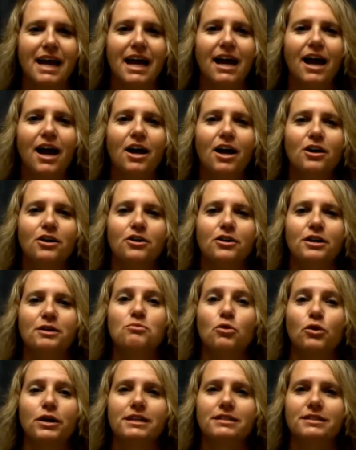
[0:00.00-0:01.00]
Good
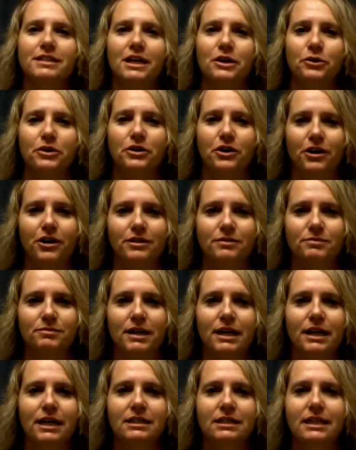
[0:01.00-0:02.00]
morning, Sacred Heart.
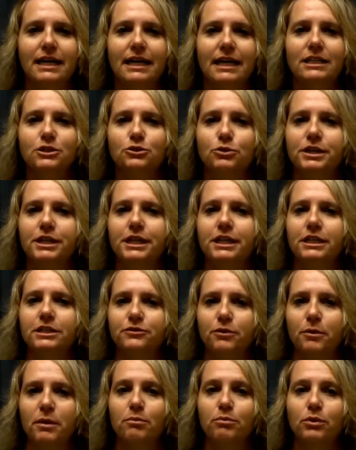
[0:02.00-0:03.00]
Today's reading is from
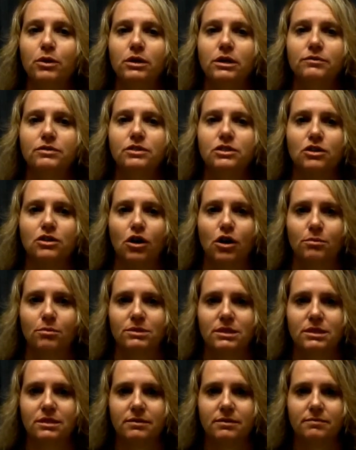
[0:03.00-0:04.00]
the book of
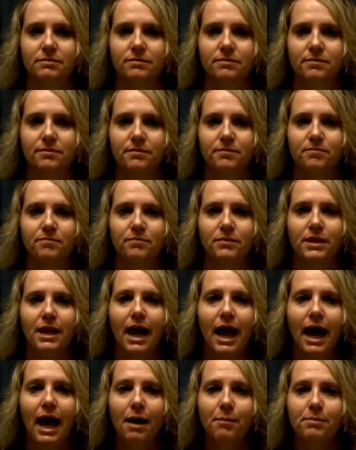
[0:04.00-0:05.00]
Psalms.
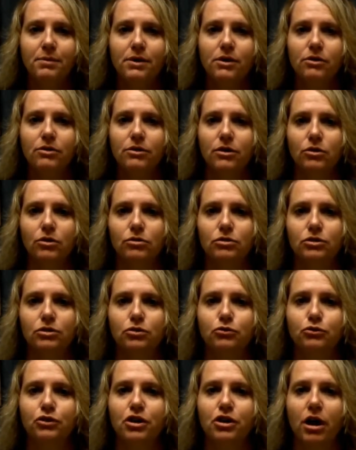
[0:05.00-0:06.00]
Happy are those who
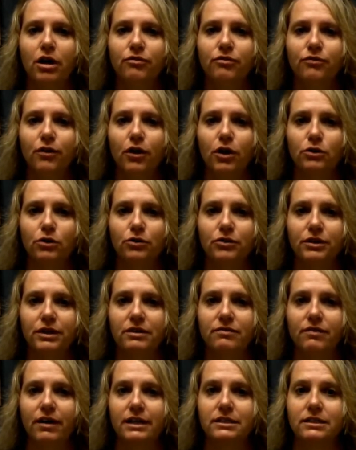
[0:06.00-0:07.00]
do not follow the
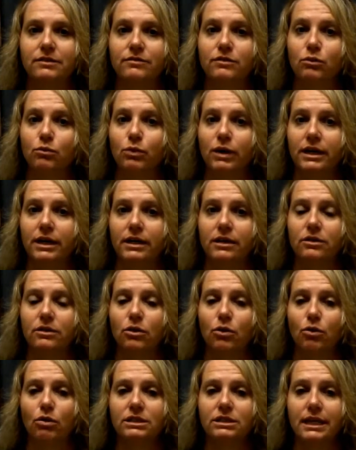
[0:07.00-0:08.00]
advice of the wicked,
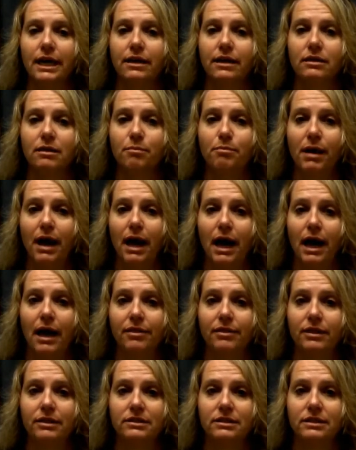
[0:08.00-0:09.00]
or take the path
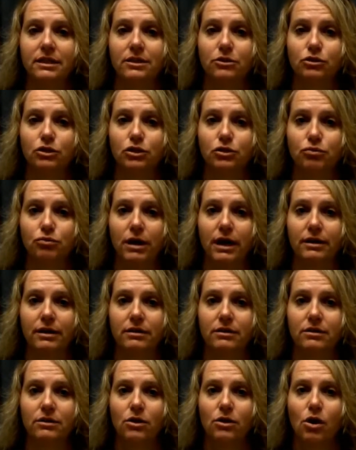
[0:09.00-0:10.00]
that sinners tread,
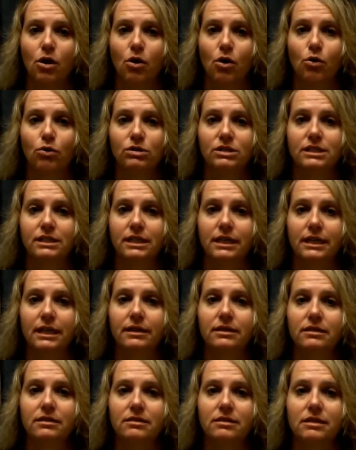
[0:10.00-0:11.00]
or sit in the
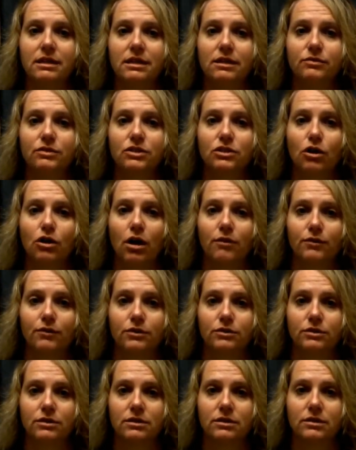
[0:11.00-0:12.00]
seat of
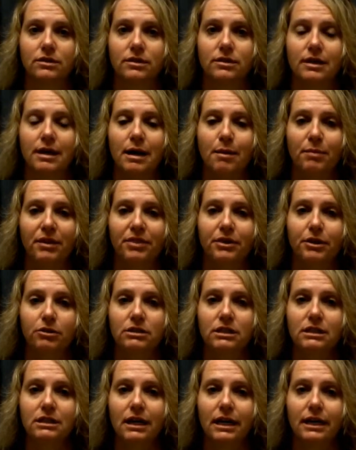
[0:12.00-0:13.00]
scoffers, but their
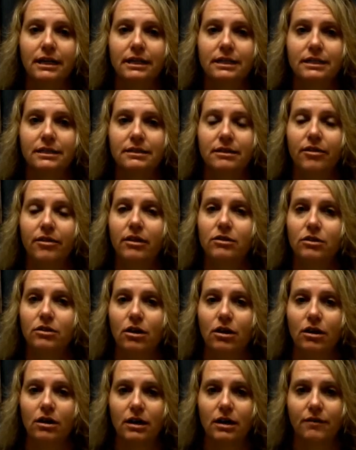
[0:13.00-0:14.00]
delight is in the
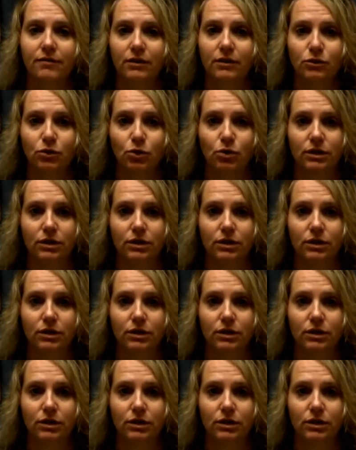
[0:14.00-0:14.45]
law of the Lord,